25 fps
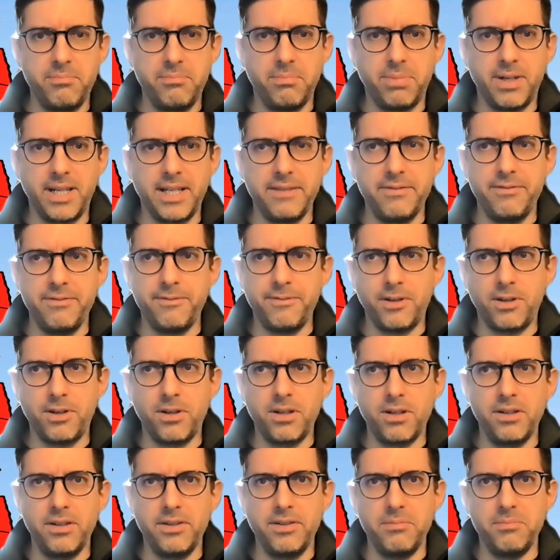by
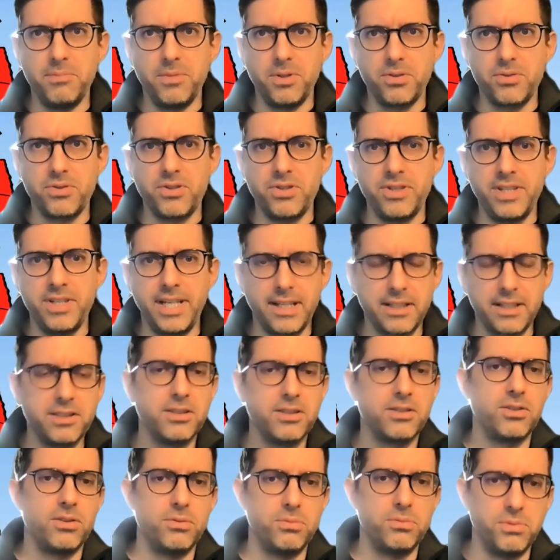far the most
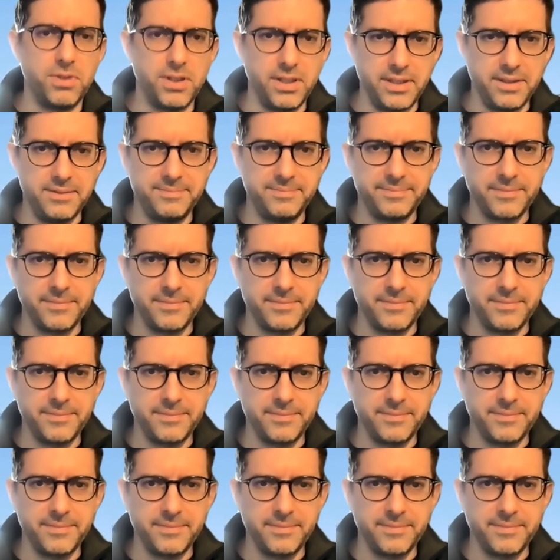technical one.